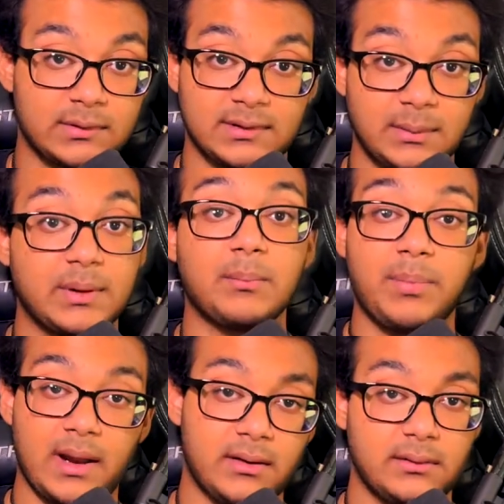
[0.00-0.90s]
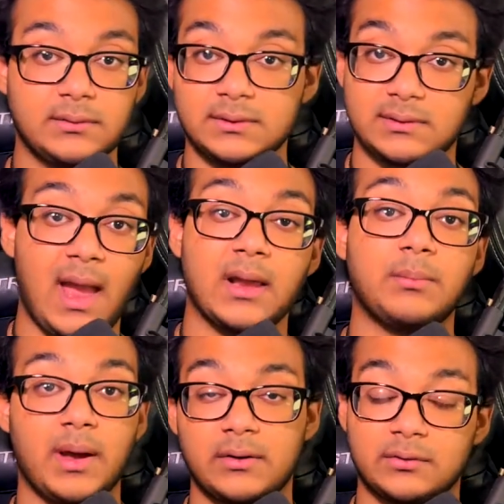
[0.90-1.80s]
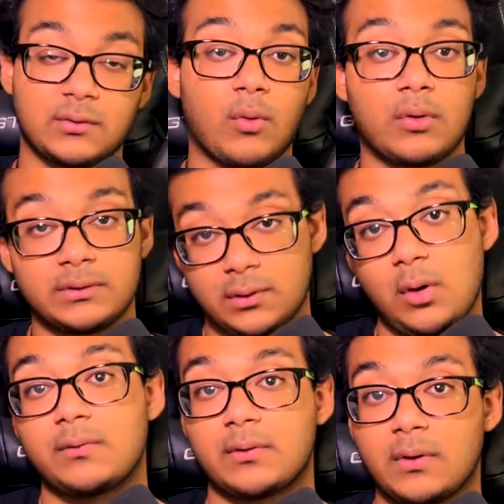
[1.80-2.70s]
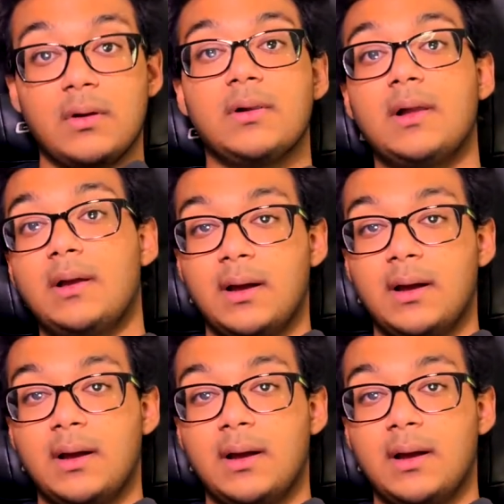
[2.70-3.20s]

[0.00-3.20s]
sleeping better just had better scores overall.